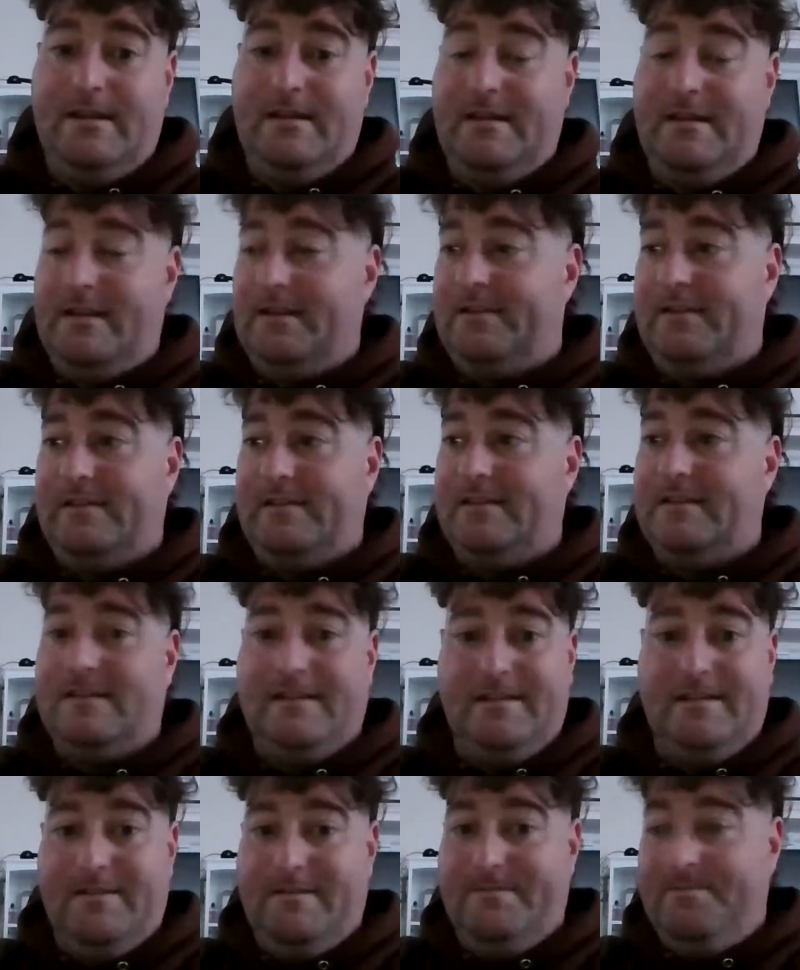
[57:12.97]
that's
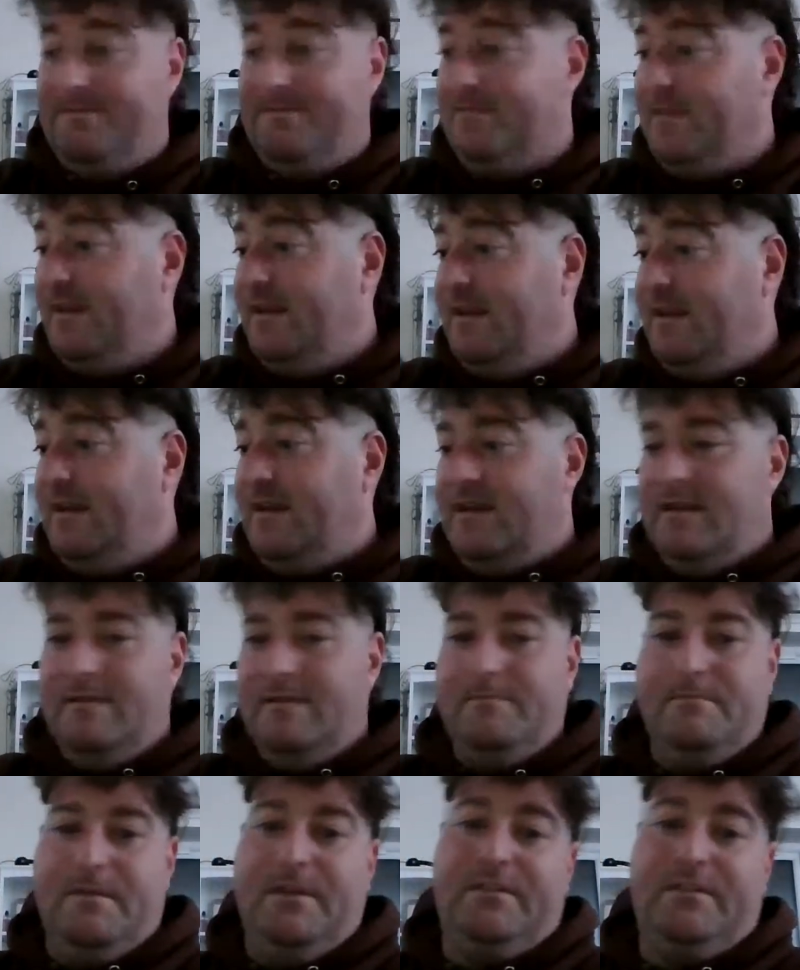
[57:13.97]

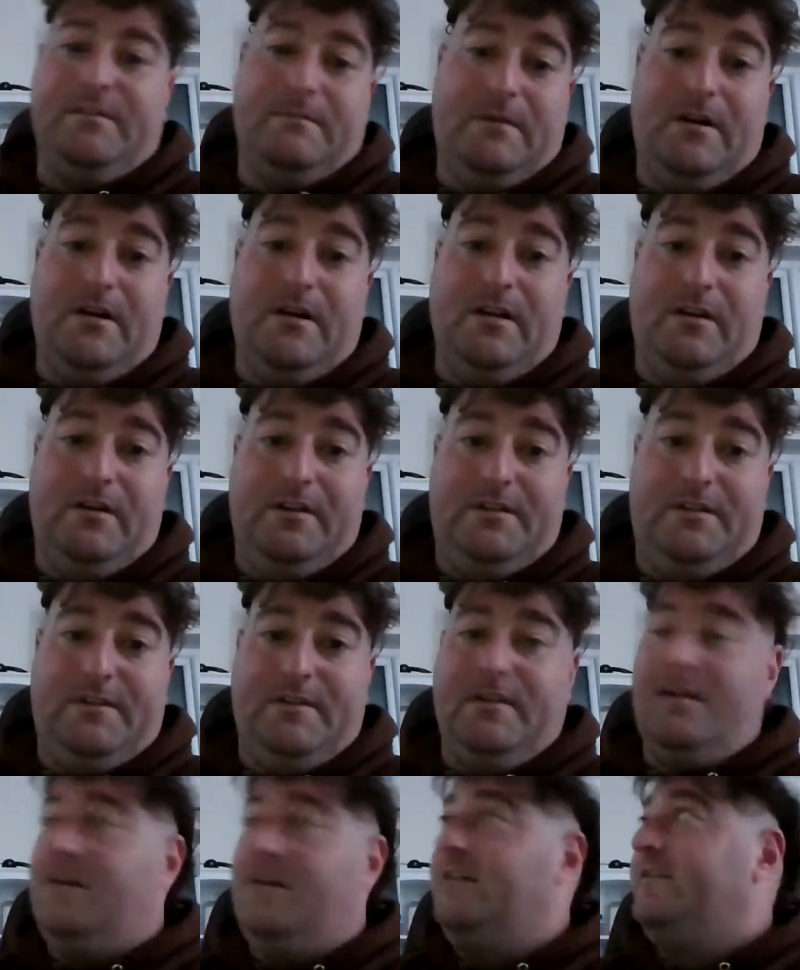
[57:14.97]
most of my lights.
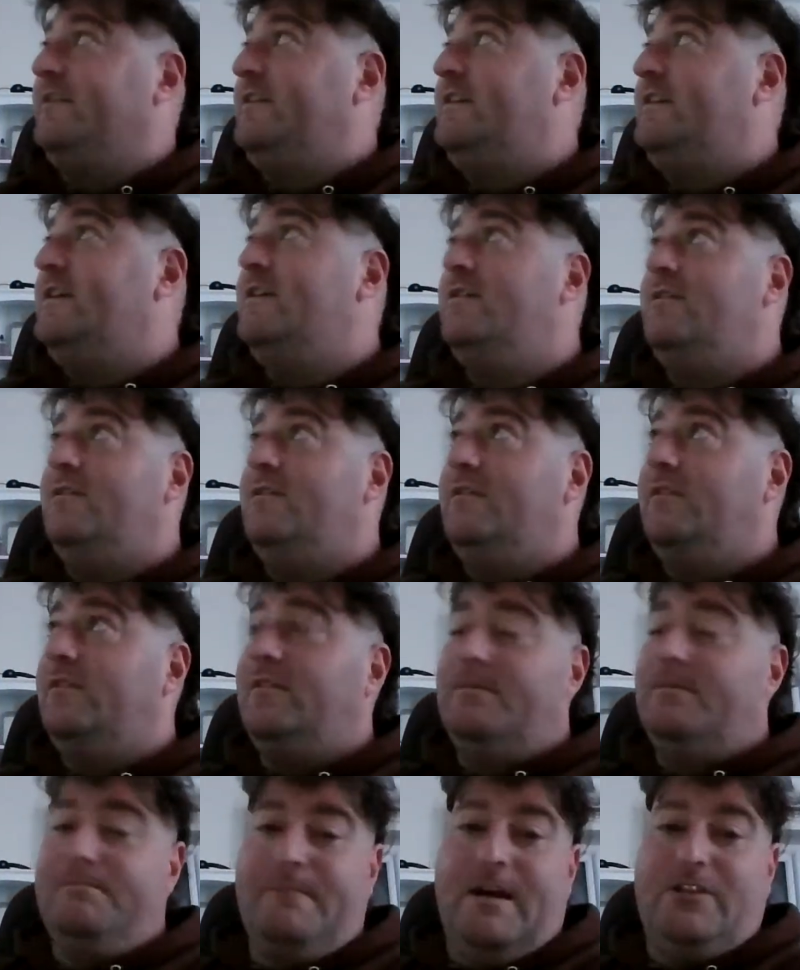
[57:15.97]
I
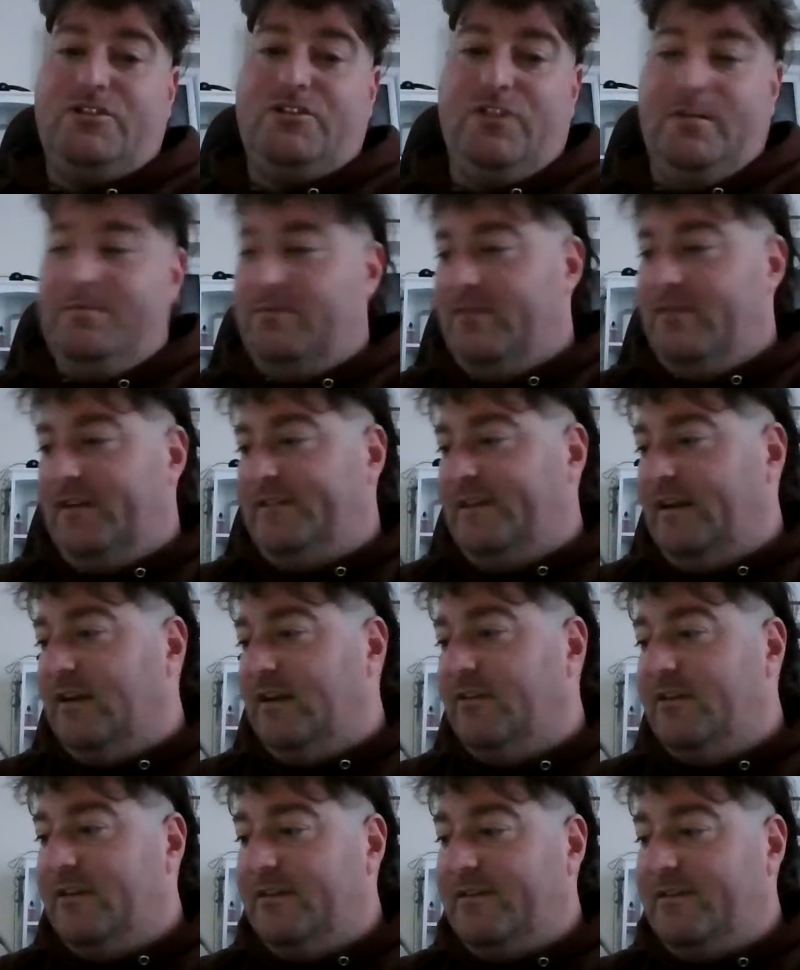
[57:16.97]
use battery operated
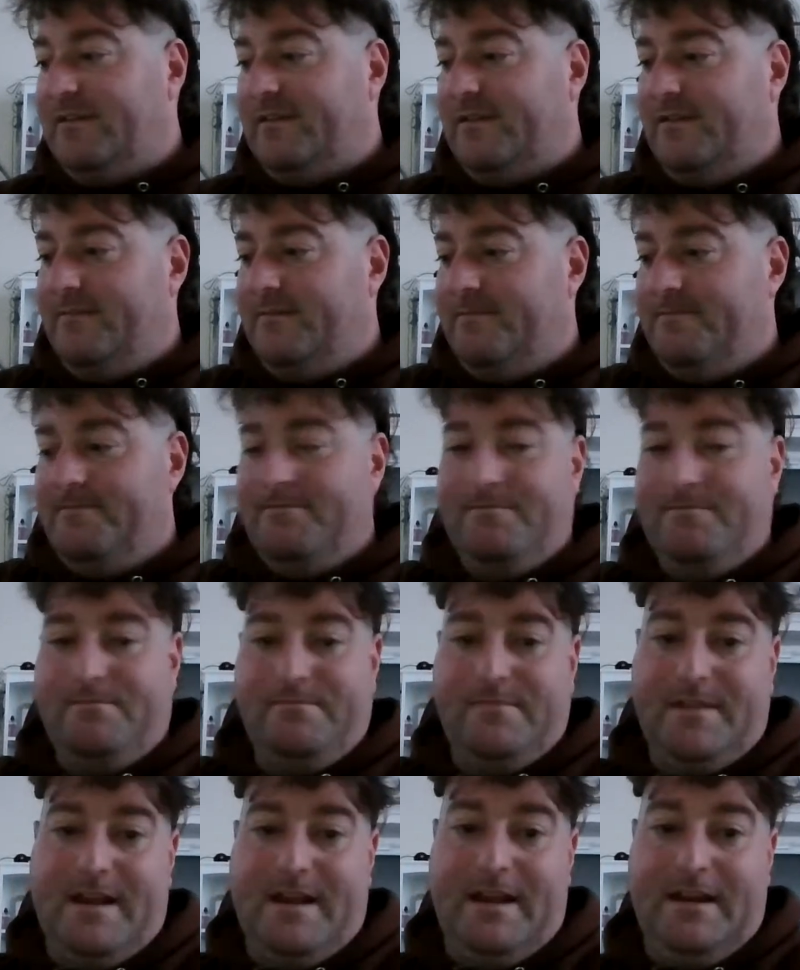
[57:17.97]
lights
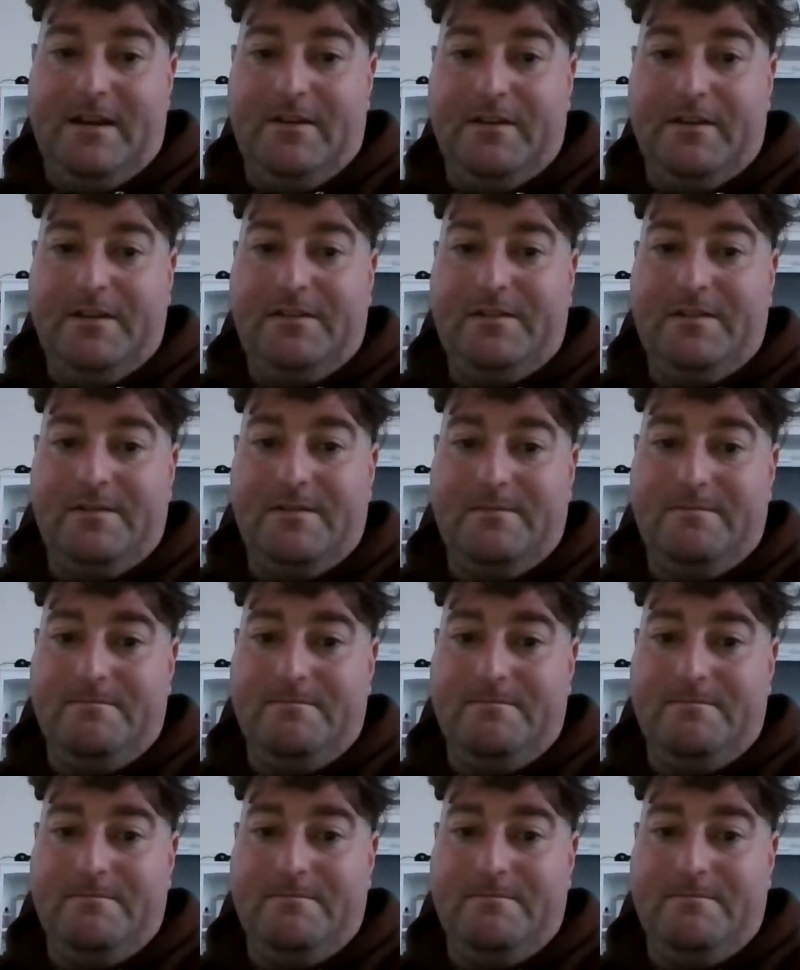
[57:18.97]
at night,